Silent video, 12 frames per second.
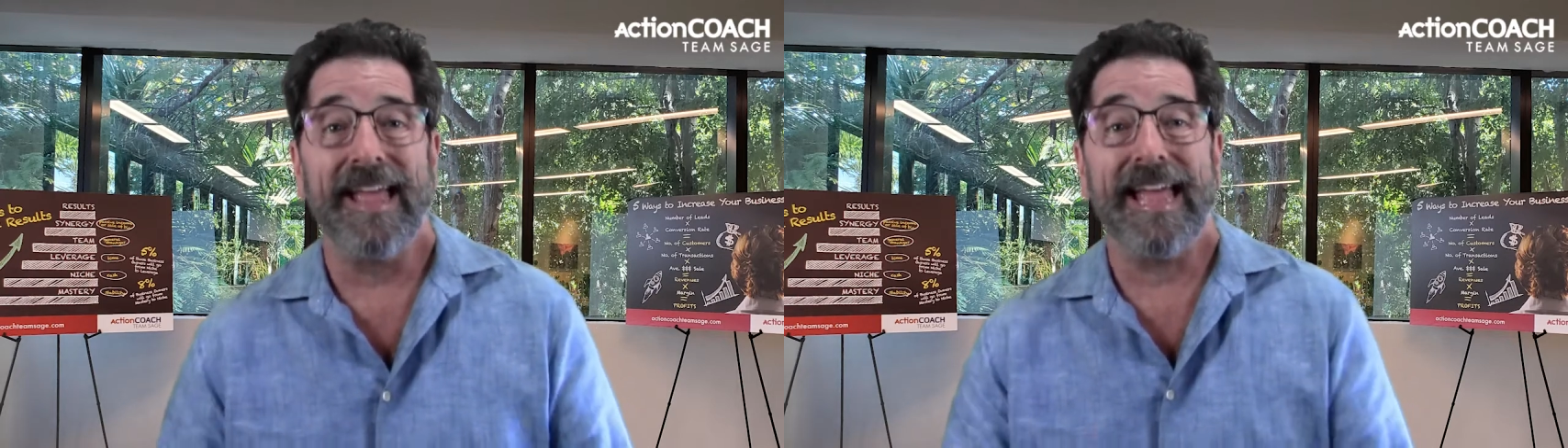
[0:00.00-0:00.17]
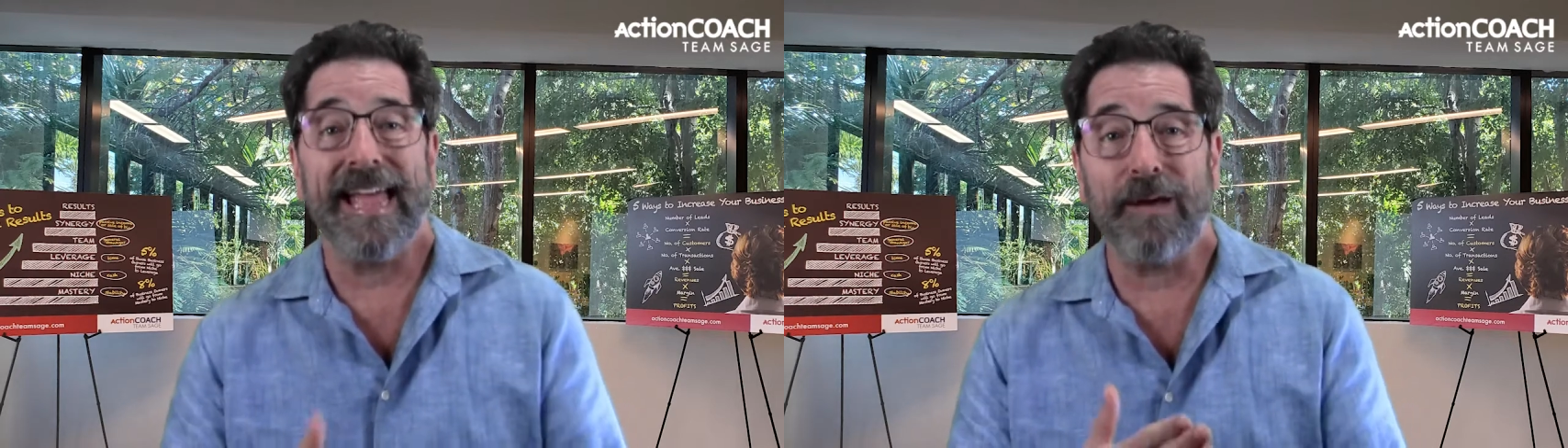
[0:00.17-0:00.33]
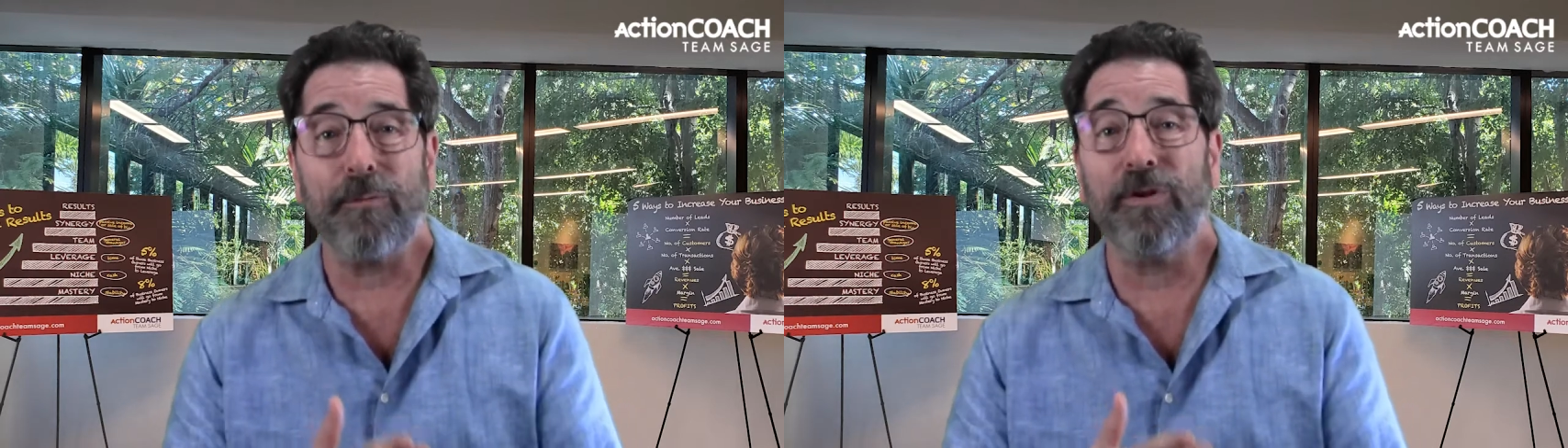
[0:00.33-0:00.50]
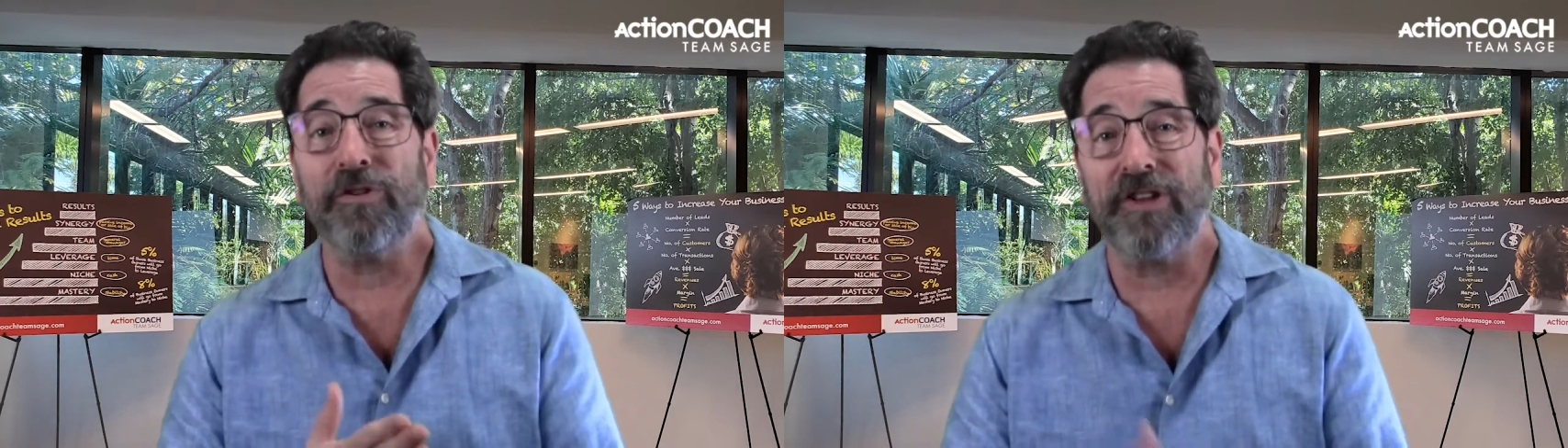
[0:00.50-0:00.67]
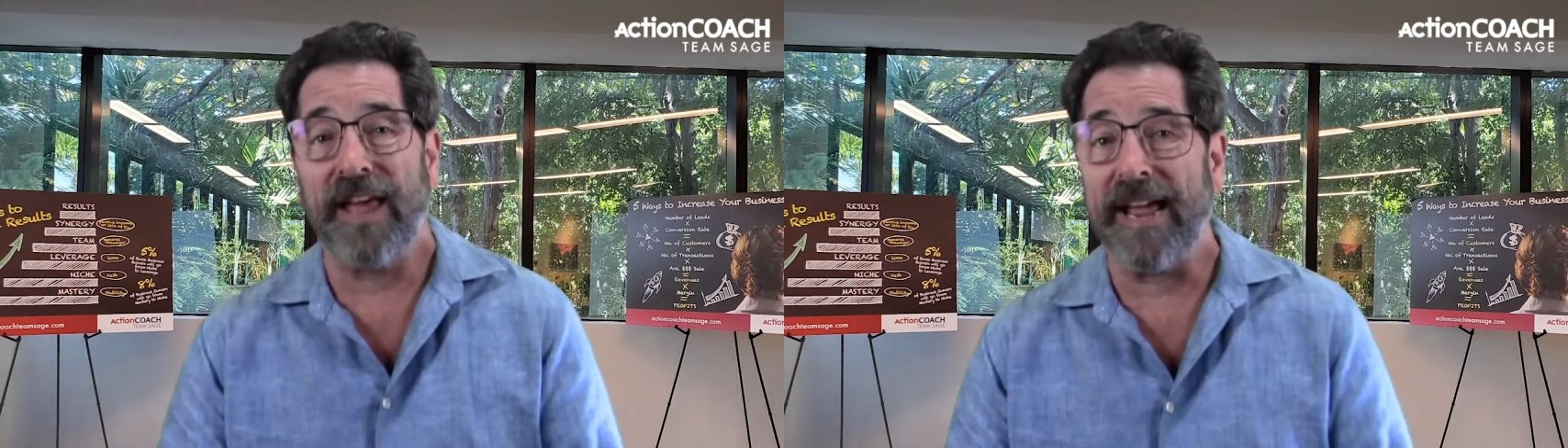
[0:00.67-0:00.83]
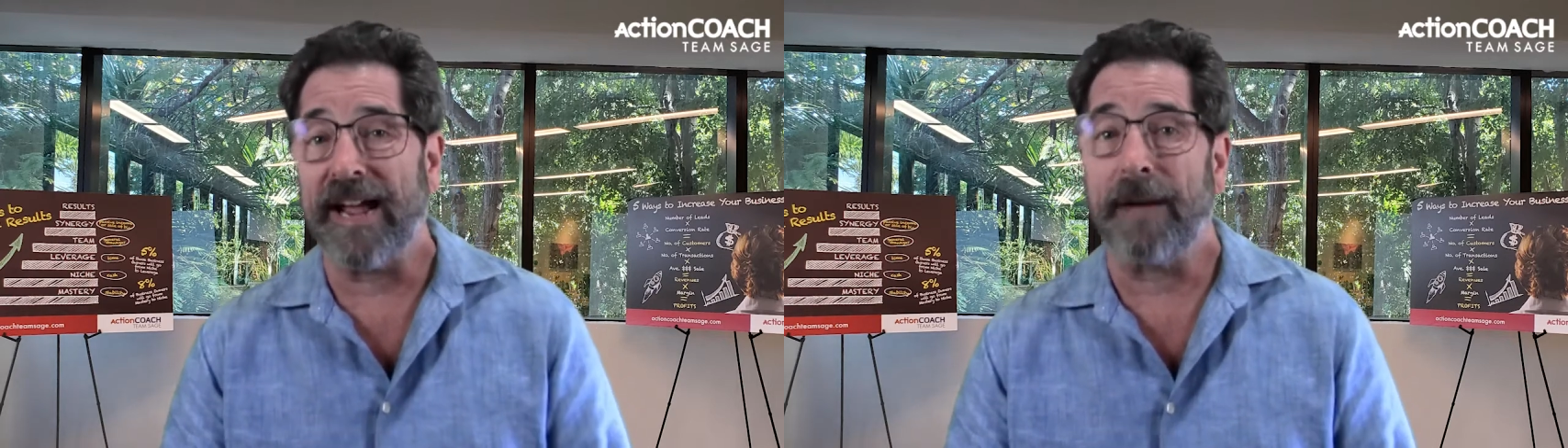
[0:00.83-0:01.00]
it will
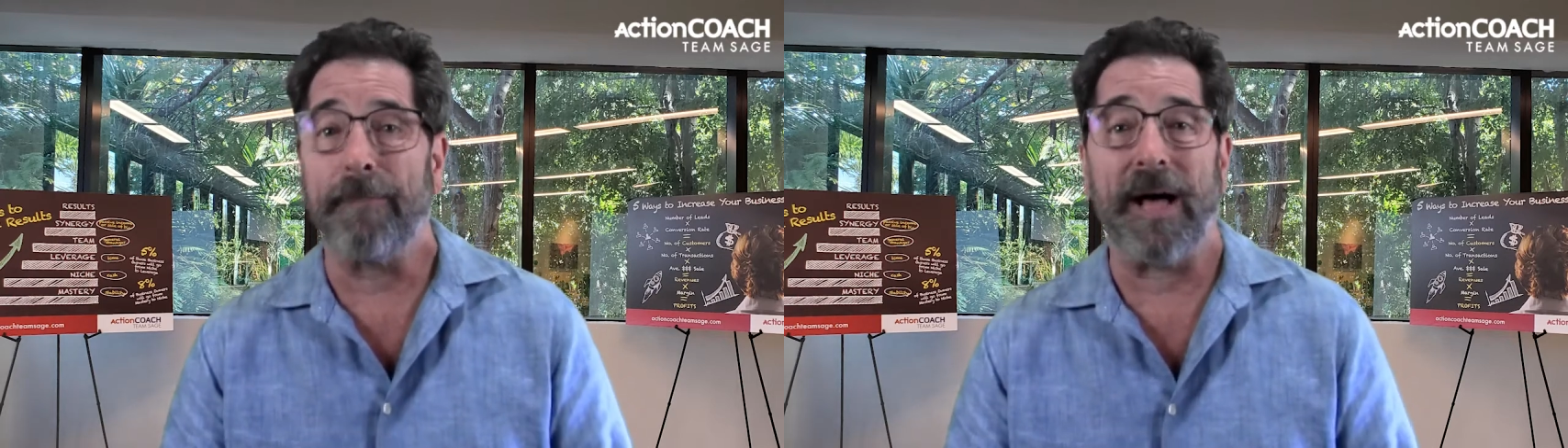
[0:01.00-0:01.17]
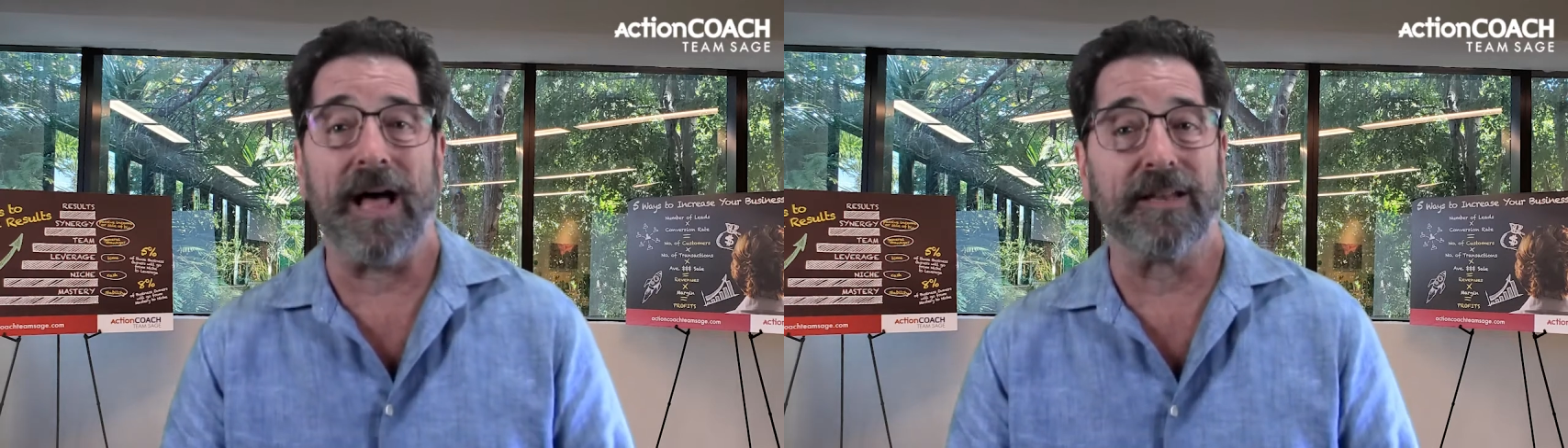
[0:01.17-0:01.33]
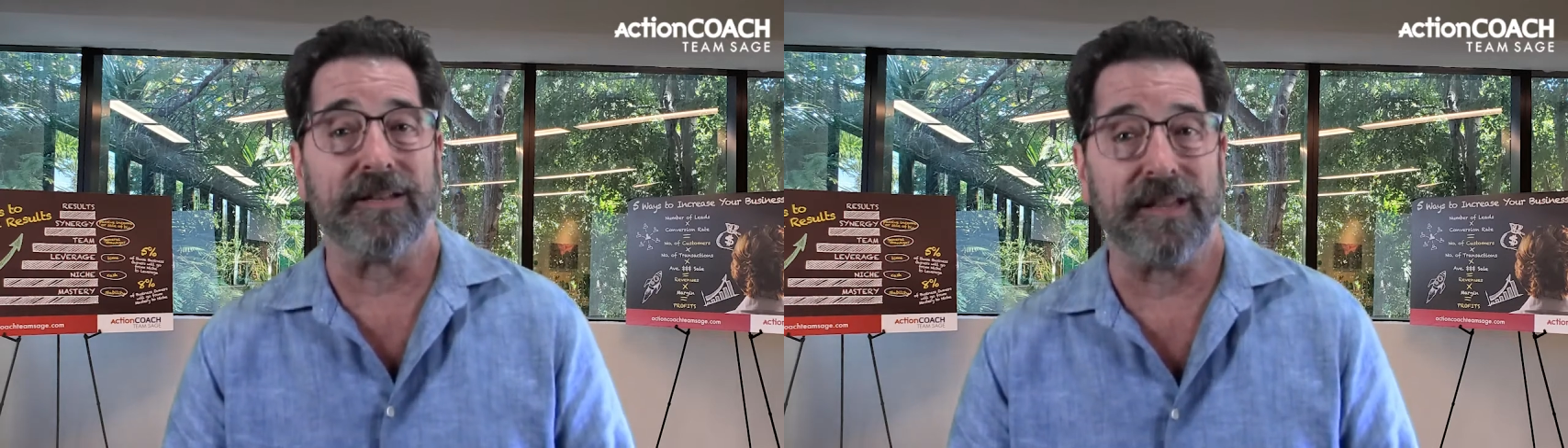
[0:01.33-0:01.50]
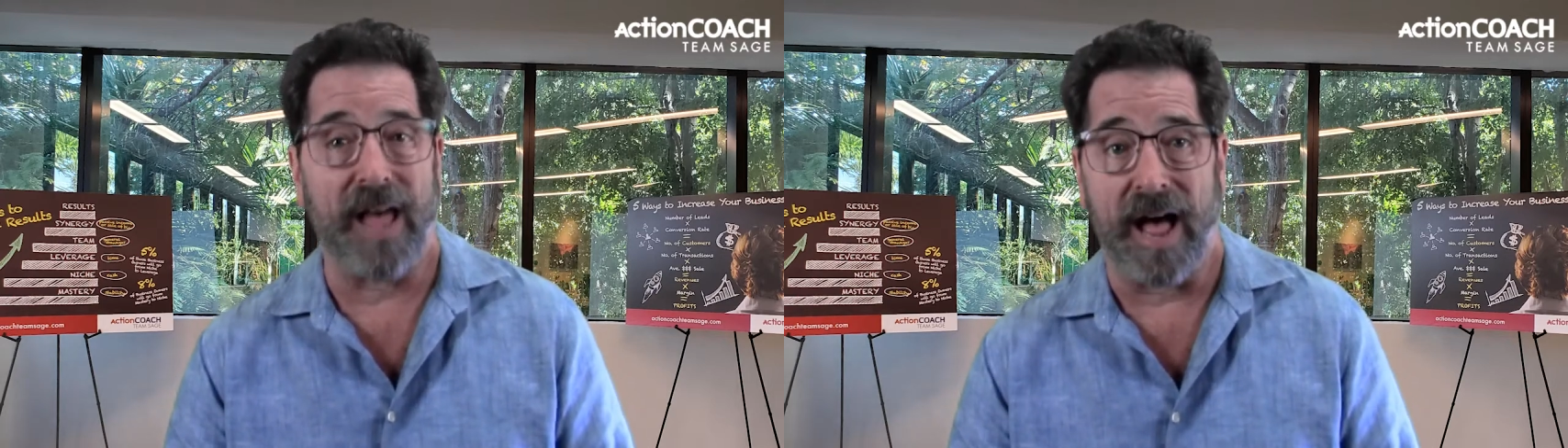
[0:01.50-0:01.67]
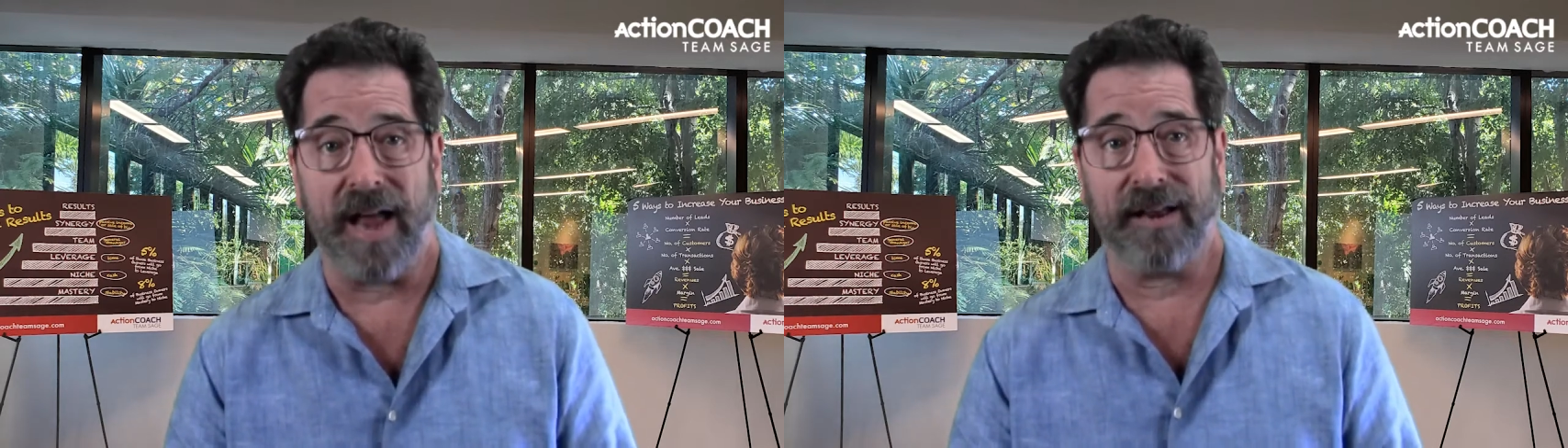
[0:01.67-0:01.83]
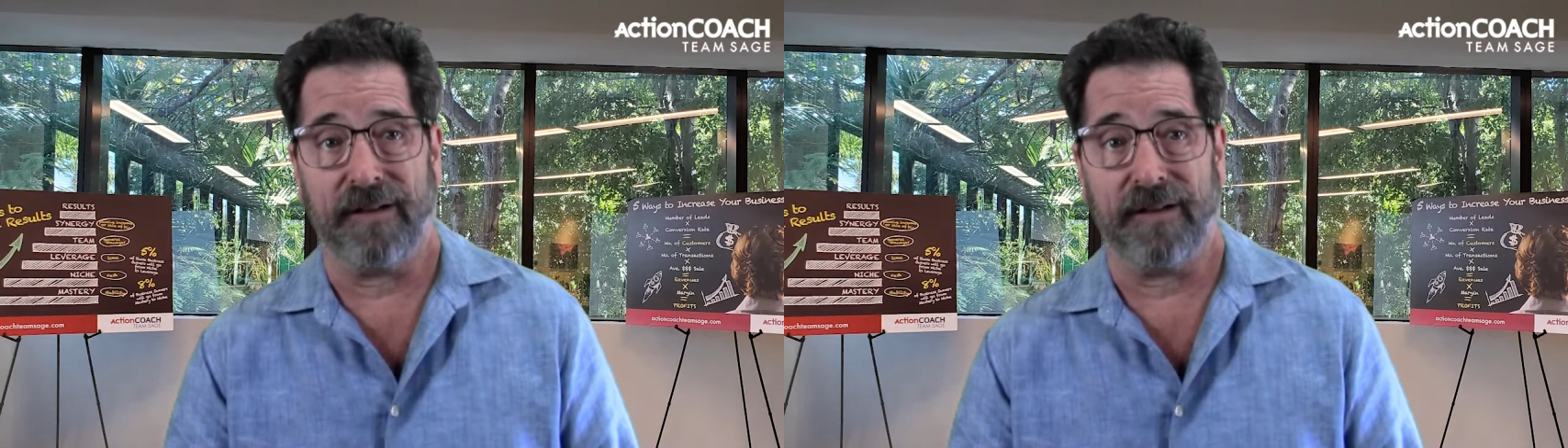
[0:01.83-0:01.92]
take up a lot